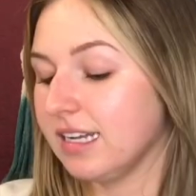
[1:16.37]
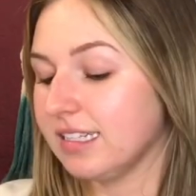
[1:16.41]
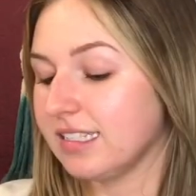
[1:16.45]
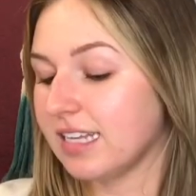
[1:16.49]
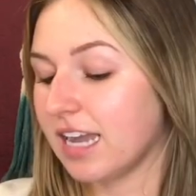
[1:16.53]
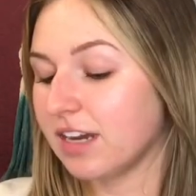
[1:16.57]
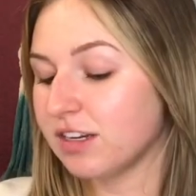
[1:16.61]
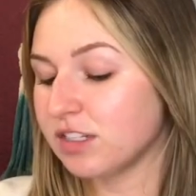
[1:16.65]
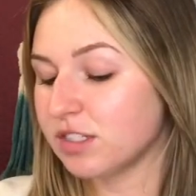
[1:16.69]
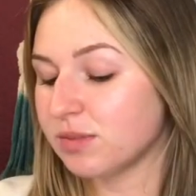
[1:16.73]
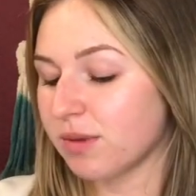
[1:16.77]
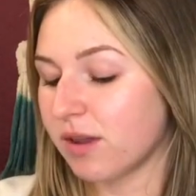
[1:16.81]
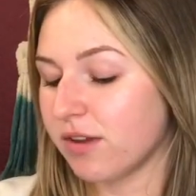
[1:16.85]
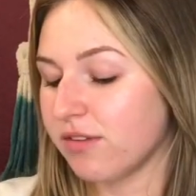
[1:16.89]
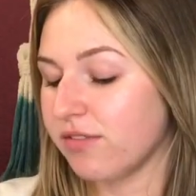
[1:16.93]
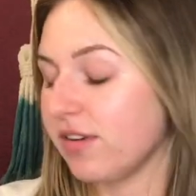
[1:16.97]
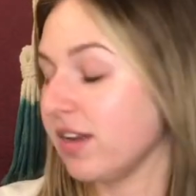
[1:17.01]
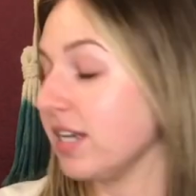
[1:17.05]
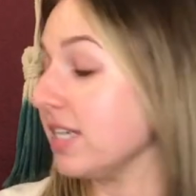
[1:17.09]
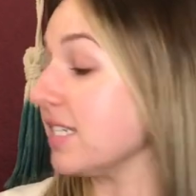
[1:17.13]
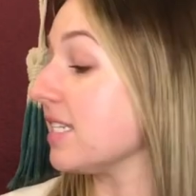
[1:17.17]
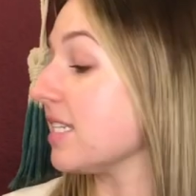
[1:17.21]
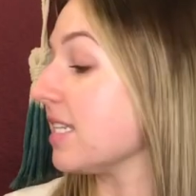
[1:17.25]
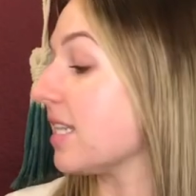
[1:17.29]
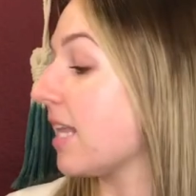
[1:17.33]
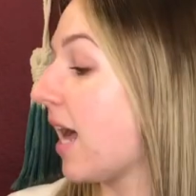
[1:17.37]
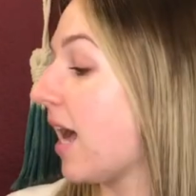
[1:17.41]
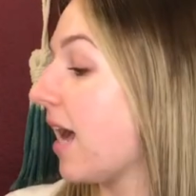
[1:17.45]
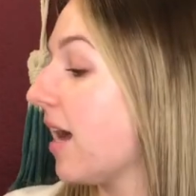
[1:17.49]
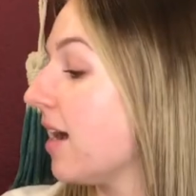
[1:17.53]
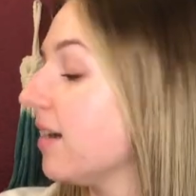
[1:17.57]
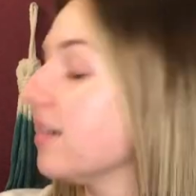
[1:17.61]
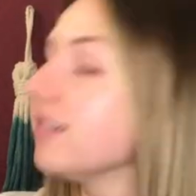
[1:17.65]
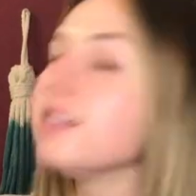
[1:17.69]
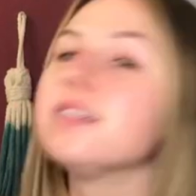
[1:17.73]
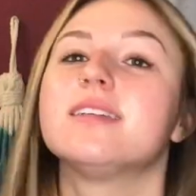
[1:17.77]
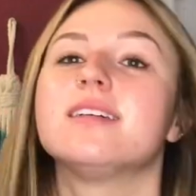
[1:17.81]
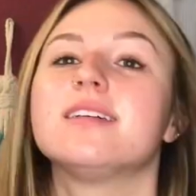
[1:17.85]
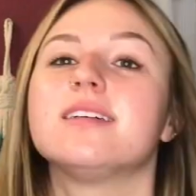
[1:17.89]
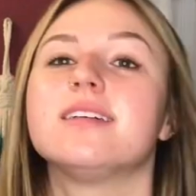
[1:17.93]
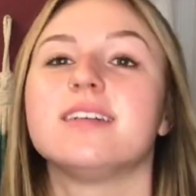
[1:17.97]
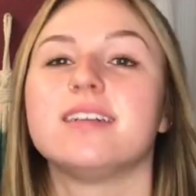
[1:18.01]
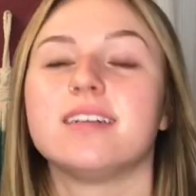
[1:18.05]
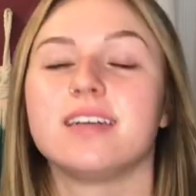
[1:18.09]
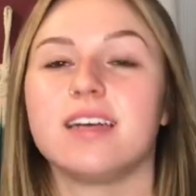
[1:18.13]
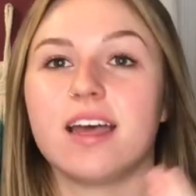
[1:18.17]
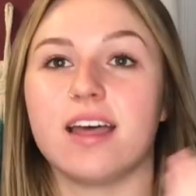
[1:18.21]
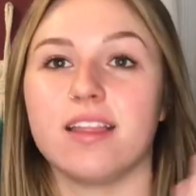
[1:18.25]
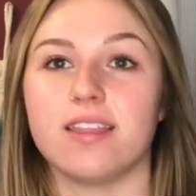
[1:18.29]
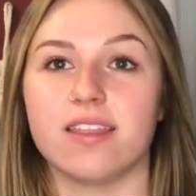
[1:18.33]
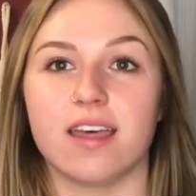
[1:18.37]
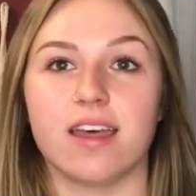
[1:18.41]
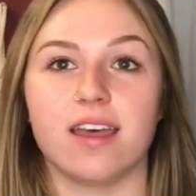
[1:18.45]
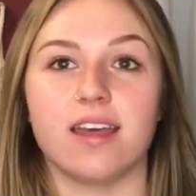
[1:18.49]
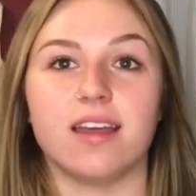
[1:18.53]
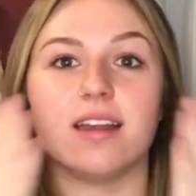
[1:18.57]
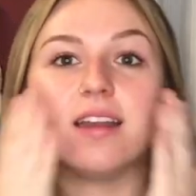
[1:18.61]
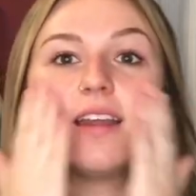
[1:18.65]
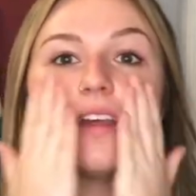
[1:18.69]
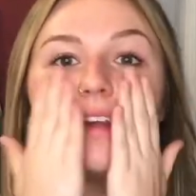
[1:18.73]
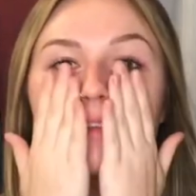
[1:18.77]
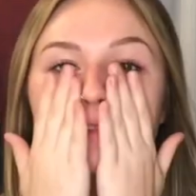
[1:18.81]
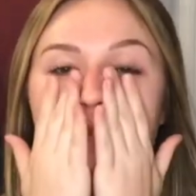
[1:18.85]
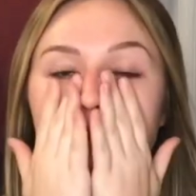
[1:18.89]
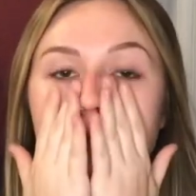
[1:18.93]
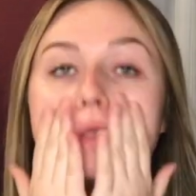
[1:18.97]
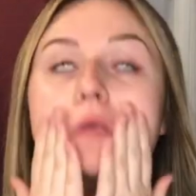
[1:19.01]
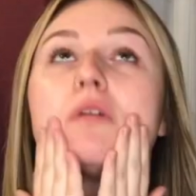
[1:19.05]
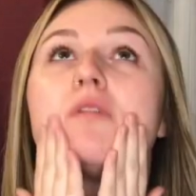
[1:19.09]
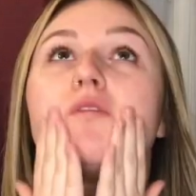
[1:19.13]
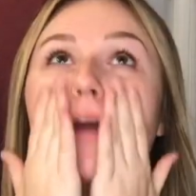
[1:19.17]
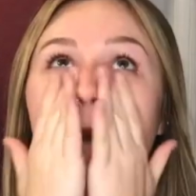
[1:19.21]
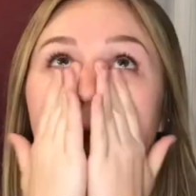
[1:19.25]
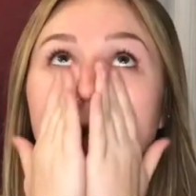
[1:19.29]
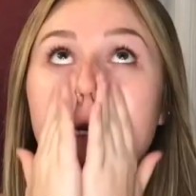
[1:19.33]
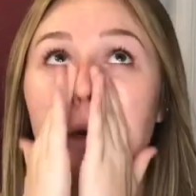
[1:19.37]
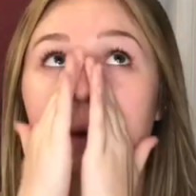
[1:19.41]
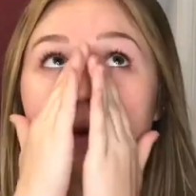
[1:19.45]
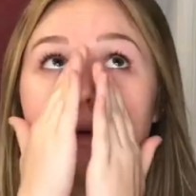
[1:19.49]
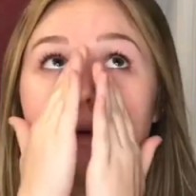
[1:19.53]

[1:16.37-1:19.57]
Douse my face in that, and then it's make